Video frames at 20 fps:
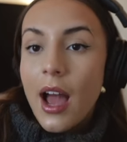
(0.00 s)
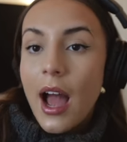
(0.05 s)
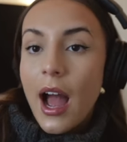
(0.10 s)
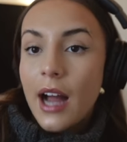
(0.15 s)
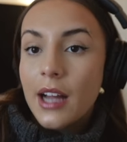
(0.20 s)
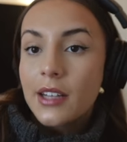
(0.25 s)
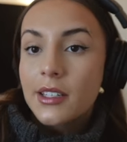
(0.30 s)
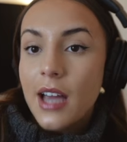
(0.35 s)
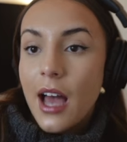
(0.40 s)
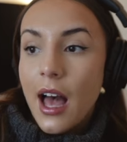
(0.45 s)

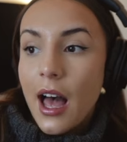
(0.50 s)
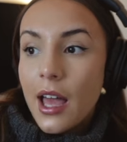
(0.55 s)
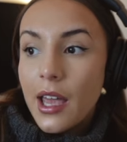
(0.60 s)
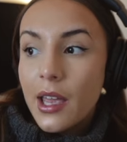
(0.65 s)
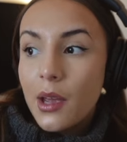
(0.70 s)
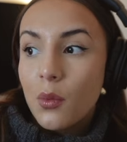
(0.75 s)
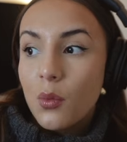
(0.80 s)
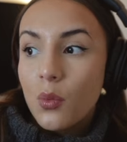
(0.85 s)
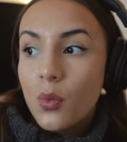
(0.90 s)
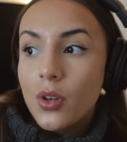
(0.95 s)
and
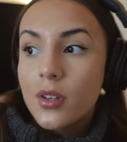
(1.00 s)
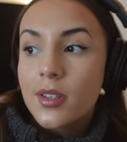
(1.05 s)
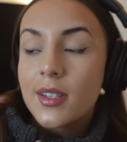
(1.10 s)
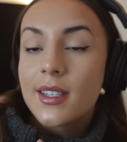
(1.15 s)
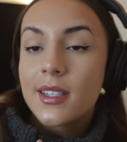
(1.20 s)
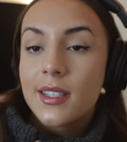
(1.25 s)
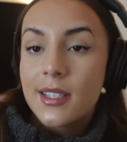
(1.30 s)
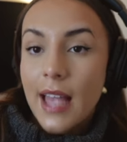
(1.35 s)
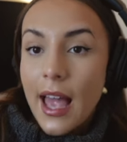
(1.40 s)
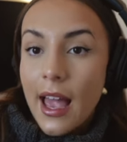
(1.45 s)
I will
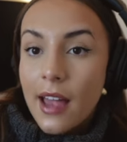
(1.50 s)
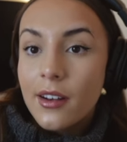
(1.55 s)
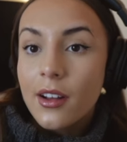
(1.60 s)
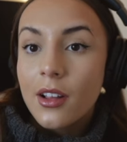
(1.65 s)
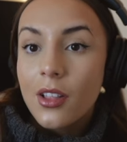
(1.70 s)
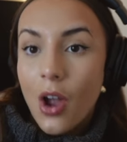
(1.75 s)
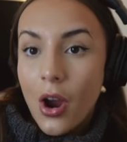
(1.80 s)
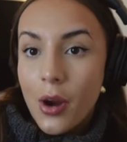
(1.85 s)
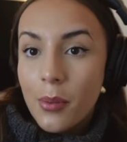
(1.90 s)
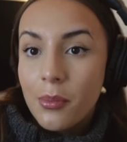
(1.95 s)
set an
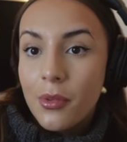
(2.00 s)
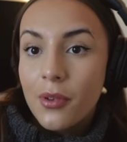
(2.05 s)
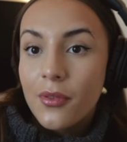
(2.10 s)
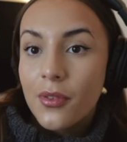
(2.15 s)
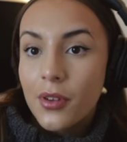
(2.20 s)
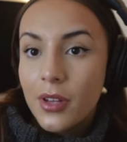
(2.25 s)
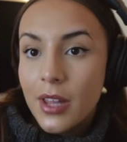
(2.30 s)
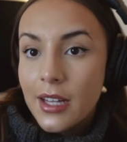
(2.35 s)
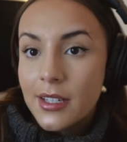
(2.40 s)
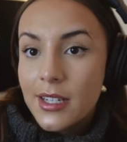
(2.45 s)
alarm
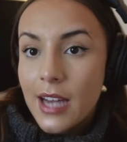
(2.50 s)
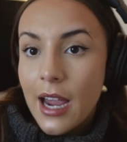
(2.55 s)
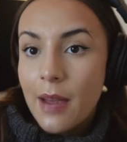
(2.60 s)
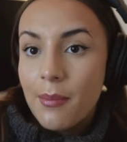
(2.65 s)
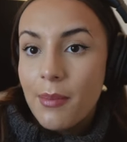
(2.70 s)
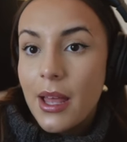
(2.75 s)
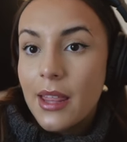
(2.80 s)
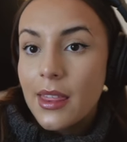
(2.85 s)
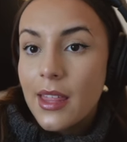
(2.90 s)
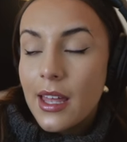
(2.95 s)
for that
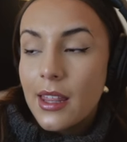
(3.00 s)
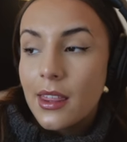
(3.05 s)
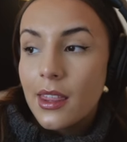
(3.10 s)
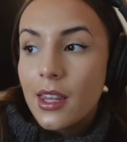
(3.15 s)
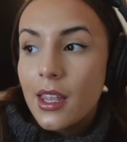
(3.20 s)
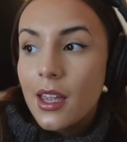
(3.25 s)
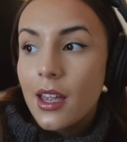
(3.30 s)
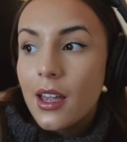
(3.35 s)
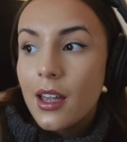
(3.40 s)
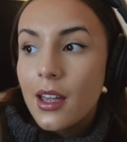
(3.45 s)
time. And then
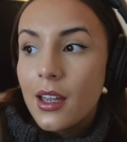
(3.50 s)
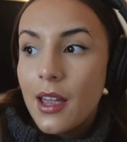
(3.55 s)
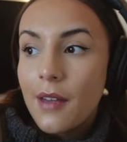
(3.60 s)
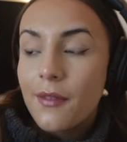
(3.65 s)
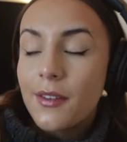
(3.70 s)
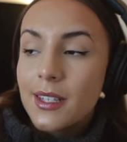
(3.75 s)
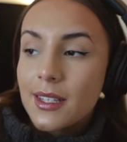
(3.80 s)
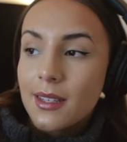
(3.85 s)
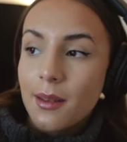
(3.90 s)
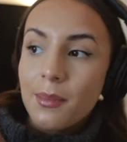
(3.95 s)

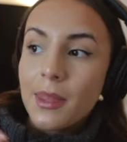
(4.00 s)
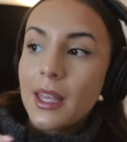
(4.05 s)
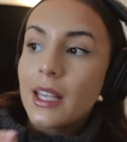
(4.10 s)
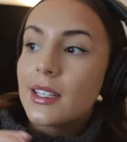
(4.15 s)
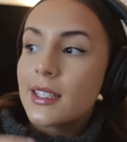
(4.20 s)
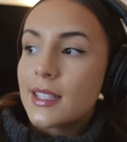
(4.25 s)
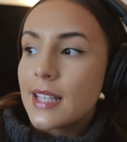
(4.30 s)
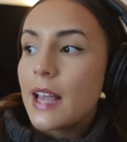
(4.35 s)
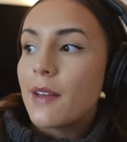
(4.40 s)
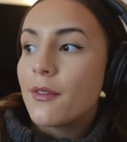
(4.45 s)
if it's something,
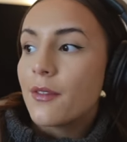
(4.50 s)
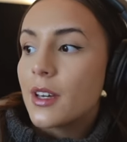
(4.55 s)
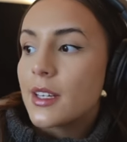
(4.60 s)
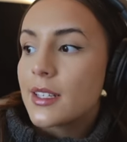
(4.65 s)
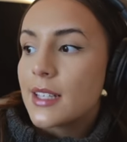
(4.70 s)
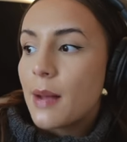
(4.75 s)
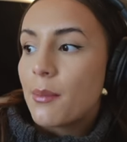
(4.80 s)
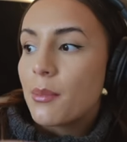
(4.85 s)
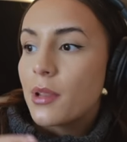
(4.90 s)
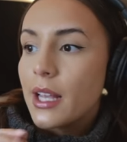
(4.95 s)
say, for
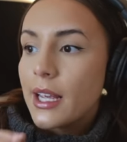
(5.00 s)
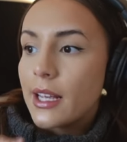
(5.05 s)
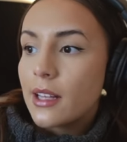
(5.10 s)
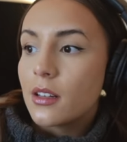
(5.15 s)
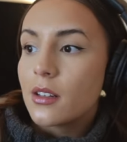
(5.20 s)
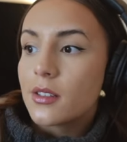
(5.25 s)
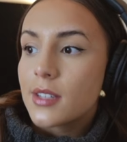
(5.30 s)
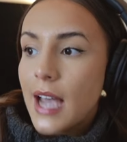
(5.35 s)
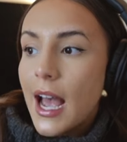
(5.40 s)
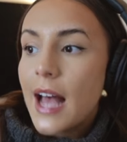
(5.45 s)
example, like a
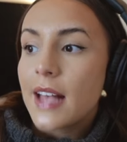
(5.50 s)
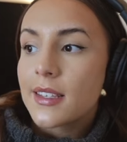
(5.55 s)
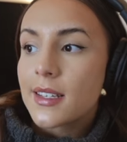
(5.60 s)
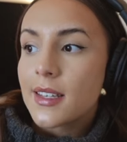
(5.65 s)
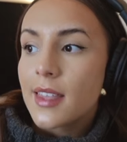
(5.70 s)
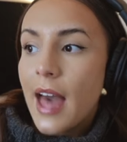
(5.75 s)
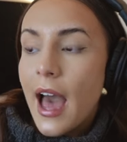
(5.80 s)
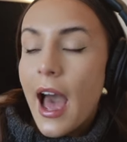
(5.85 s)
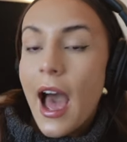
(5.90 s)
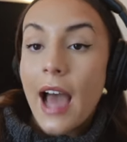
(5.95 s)
little
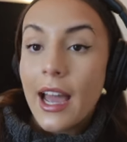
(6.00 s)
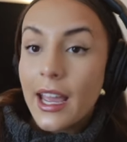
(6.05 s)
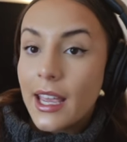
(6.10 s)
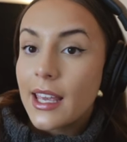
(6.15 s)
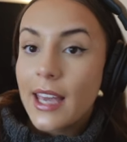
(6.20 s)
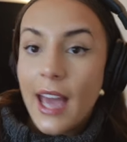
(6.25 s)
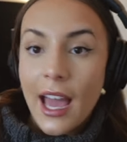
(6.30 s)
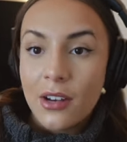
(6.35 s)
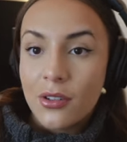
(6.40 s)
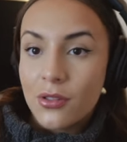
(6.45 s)
task that I
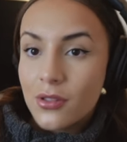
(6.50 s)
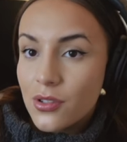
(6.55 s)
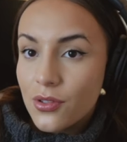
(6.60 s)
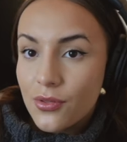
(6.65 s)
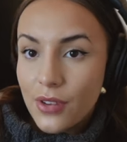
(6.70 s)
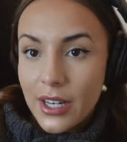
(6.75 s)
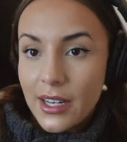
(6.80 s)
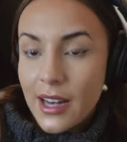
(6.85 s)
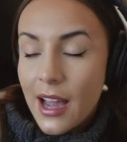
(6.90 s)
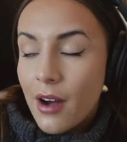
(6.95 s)
cannot do
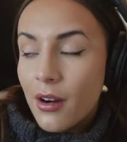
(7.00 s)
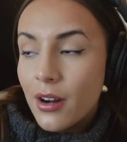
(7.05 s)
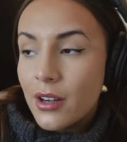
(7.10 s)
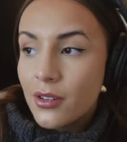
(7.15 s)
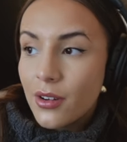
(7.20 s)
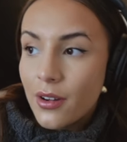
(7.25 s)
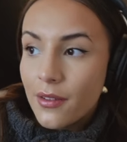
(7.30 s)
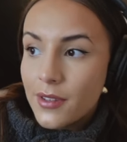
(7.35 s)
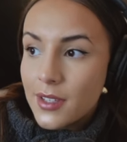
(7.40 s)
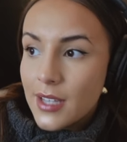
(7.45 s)
right now, I
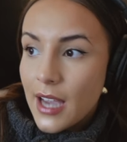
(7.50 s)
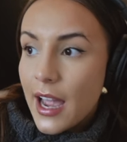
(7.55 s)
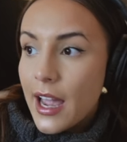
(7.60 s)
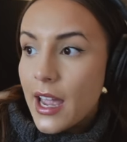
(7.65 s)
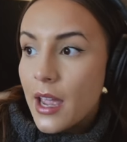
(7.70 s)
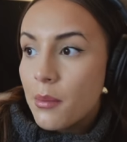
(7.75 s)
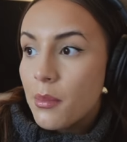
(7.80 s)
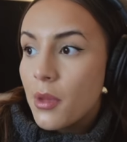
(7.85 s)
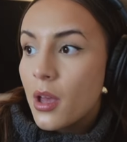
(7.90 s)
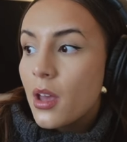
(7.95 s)
don't have
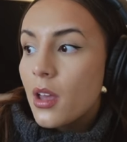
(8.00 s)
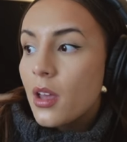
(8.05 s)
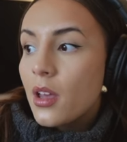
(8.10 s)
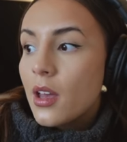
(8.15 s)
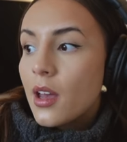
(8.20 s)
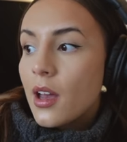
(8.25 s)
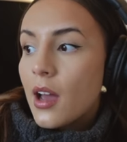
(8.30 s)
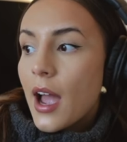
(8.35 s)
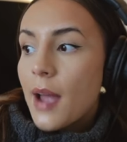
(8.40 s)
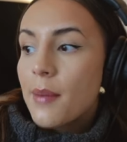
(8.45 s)
time,
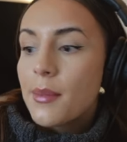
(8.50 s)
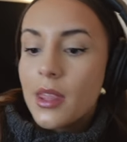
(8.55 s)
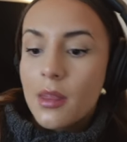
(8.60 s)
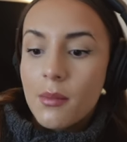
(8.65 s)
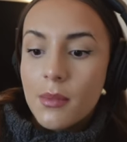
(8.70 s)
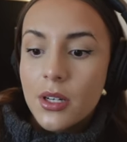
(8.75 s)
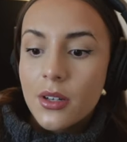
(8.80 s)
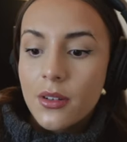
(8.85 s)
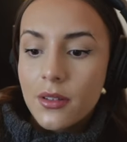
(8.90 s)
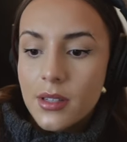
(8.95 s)
I'm in the
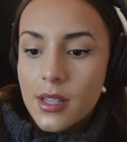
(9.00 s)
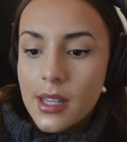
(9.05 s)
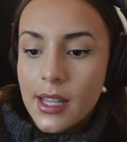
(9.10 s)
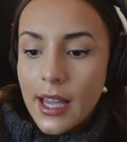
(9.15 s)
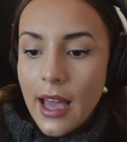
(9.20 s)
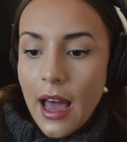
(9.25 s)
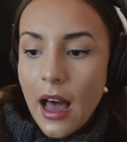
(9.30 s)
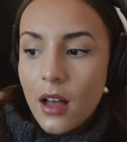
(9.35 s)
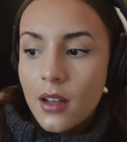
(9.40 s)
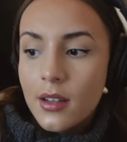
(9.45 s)
middle of
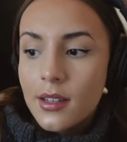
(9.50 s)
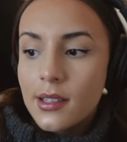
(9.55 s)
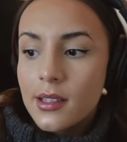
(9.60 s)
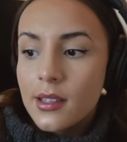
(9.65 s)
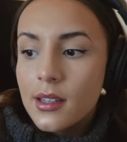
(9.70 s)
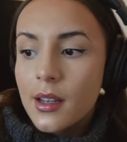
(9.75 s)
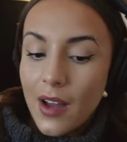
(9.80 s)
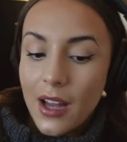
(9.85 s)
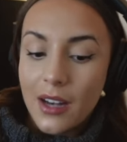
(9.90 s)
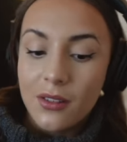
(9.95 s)
something
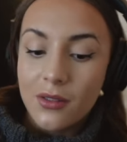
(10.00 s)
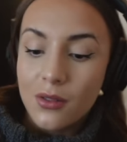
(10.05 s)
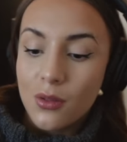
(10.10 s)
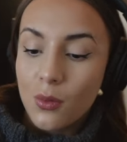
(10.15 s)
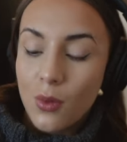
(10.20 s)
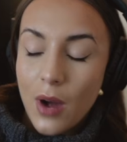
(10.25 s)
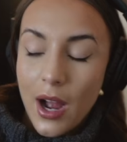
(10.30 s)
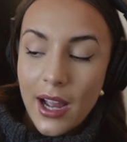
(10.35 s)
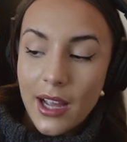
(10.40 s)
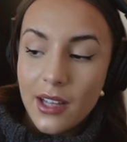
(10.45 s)
else. I don't know
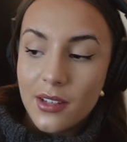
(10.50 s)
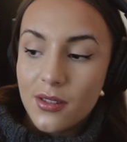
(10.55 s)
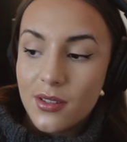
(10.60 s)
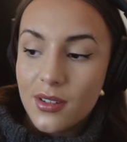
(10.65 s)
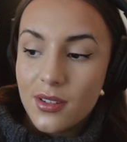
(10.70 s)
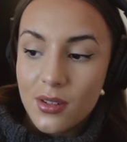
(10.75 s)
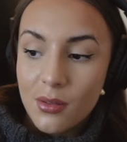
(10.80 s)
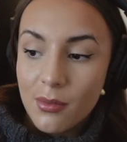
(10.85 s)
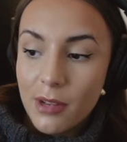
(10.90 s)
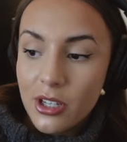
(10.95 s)
why I do
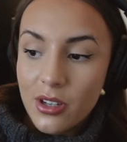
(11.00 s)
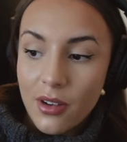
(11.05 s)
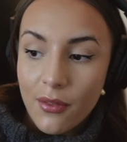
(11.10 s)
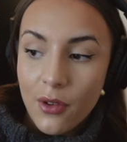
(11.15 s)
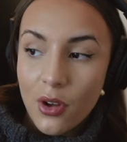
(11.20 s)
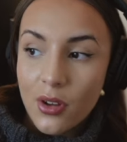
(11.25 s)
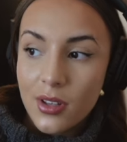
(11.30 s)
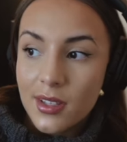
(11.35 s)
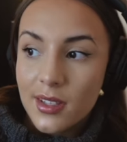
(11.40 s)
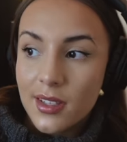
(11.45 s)
this so much. I've
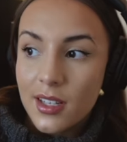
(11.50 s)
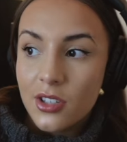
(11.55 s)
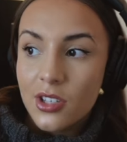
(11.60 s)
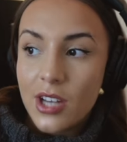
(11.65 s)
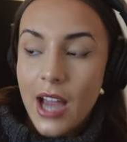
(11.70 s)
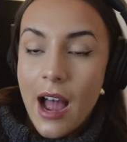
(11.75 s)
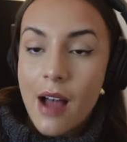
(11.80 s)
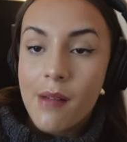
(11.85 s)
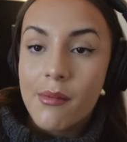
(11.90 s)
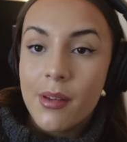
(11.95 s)
gotten such
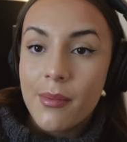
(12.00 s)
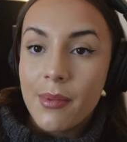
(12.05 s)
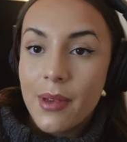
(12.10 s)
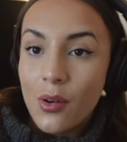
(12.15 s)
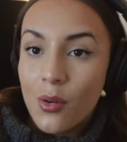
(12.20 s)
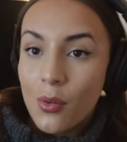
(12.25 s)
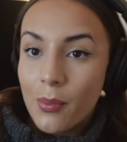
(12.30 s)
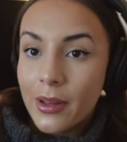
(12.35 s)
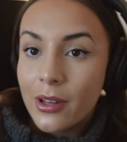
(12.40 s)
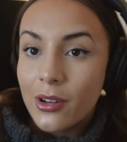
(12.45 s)
a habit that,
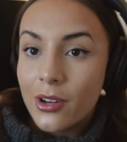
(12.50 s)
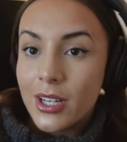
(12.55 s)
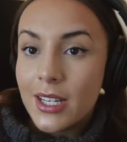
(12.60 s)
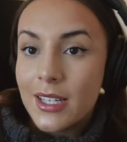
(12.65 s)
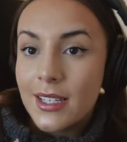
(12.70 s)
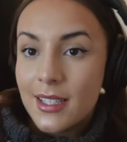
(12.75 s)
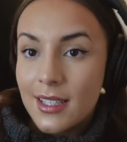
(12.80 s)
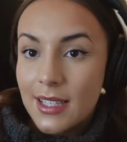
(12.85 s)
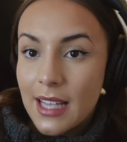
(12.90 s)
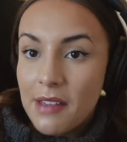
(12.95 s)
oh my God,
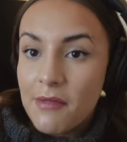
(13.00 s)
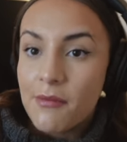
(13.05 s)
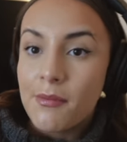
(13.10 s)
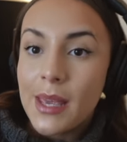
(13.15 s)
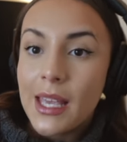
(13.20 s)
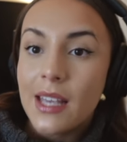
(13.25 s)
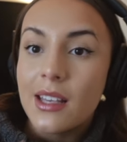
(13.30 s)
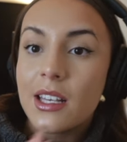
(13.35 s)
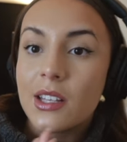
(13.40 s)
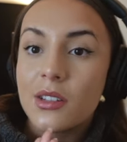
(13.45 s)
it saved
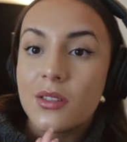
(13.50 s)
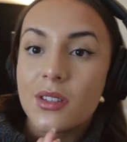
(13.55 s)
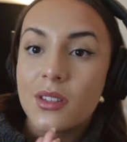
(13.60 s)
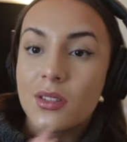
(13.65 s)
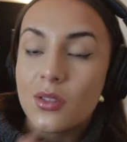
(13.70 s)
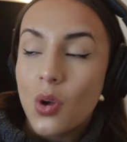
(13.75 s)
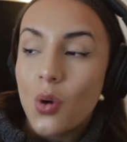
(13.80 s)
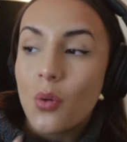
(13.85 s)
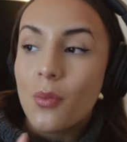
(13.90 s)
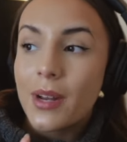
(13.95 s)
me in
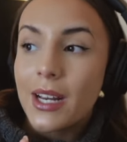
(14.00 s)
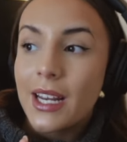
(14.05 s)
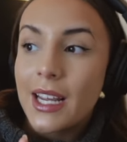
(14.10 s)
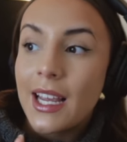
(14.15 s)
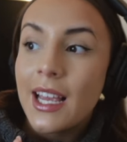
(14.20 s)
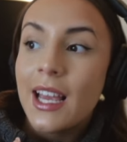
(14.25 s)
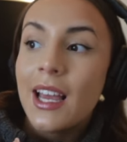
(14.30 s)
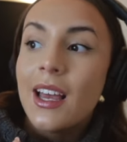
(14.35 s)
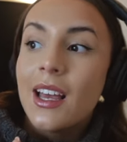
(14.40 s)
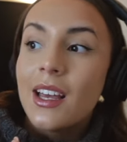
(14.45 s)
so
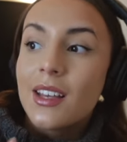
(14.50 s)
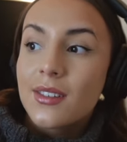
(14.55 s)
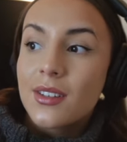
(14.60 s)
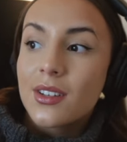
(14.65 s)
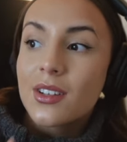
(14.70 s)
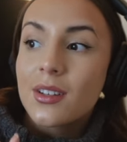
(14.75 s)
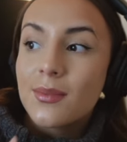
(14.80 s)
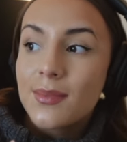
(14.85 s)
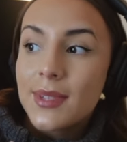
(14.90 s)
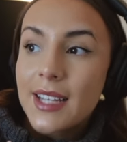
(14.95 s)
many
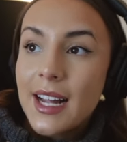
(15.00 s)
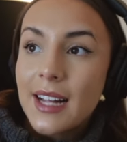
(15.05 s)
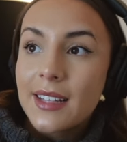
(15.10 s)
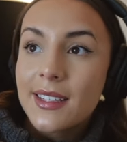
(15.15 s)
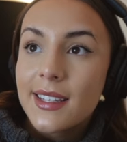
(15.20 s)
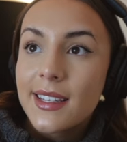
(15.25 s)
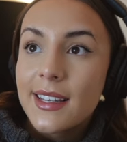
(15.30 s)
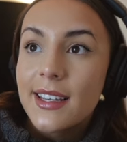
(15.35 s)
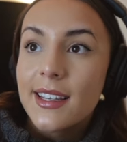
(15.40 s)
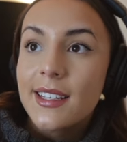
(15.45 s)

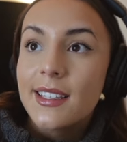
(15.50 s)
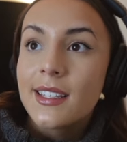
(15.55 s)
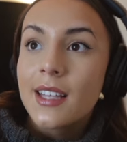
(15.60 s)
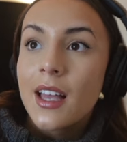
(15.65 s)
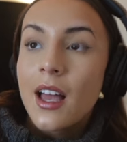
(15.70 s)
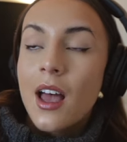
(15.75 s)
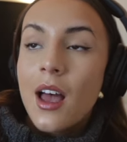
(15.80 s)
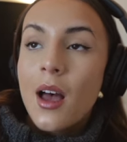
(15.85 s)
circumstances.